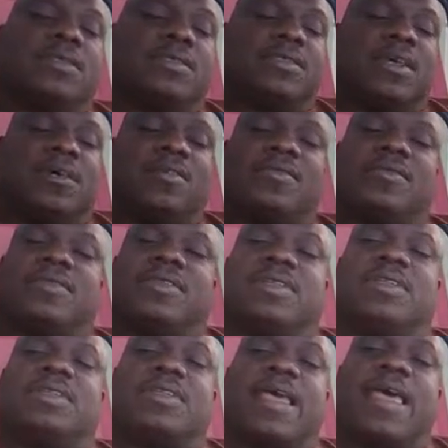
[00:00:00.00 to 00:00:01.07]
So
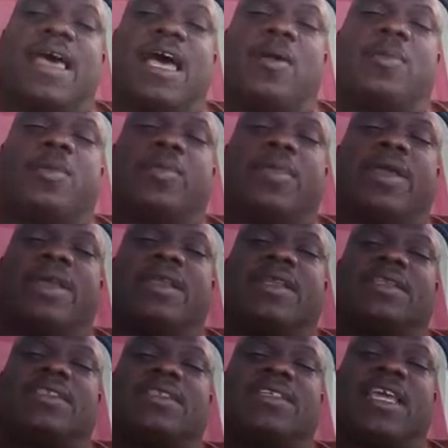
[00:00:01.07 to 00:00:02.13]
this album, man,
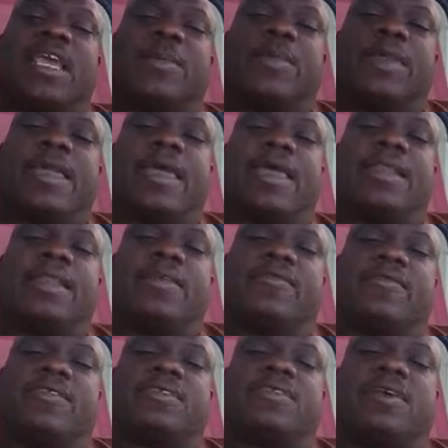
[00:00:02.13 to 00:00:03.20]
this jam, they got
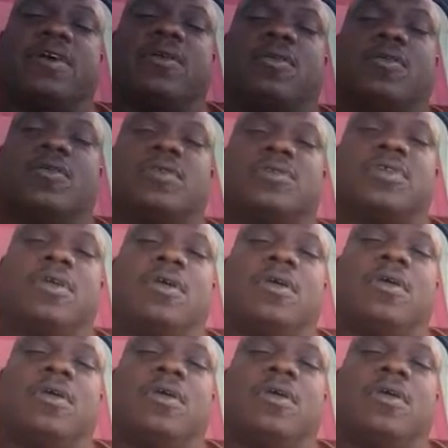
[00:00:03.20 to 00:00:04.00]
different songs